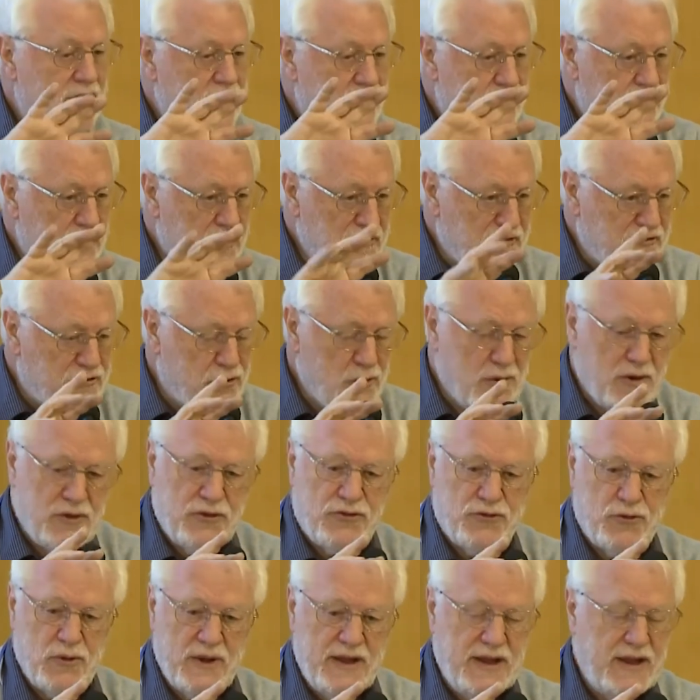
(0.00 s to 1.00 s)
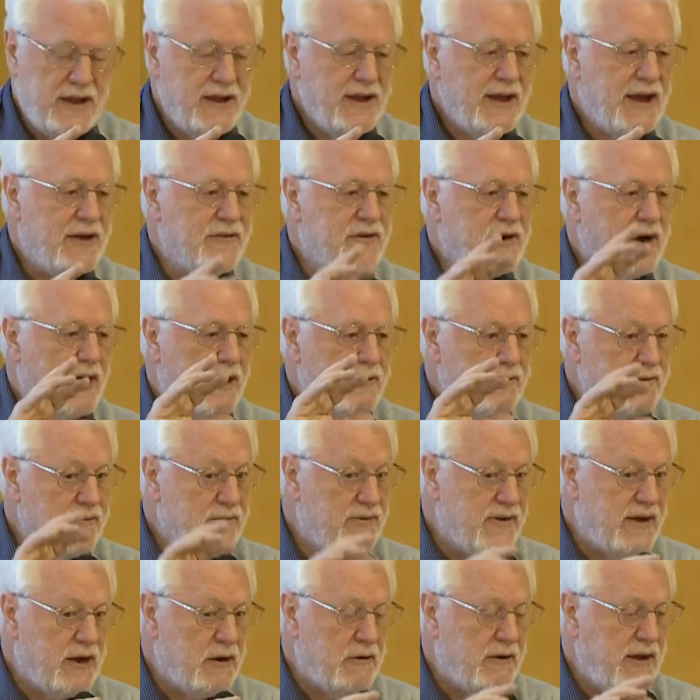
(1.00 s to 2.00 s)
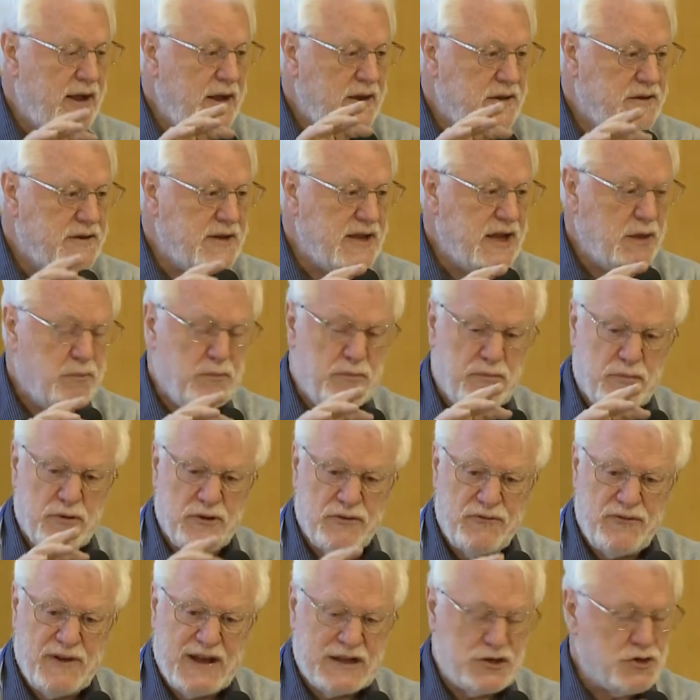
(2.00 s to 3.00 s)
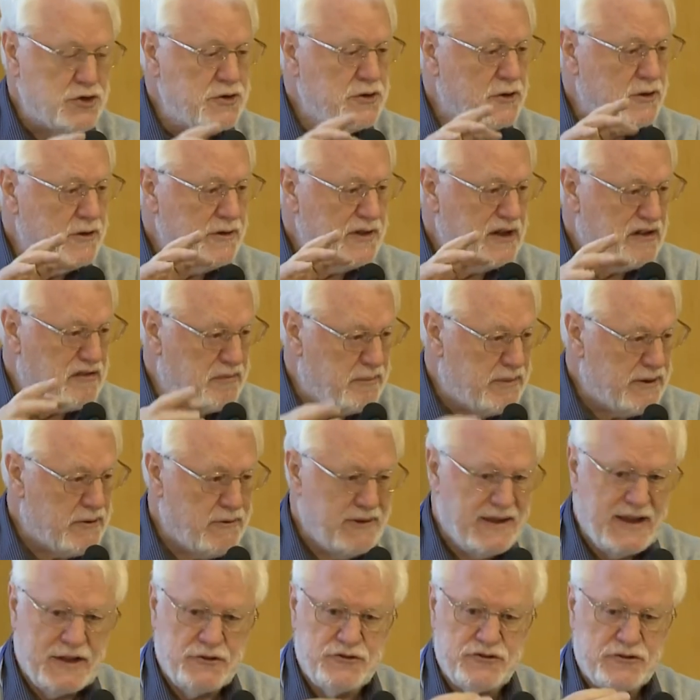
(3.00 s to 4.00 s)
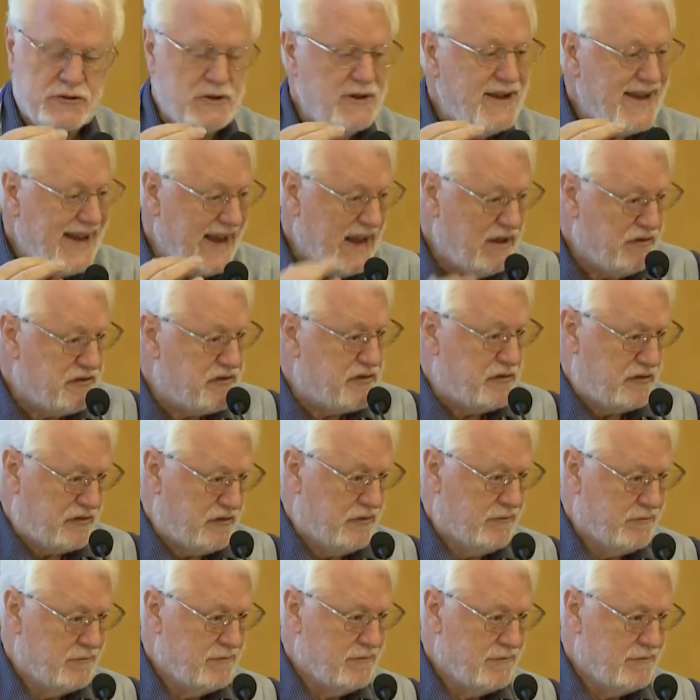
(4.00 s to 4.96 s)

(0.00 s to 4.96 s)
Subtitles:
first 2 or 3 have got very deep, professional, experiential answers.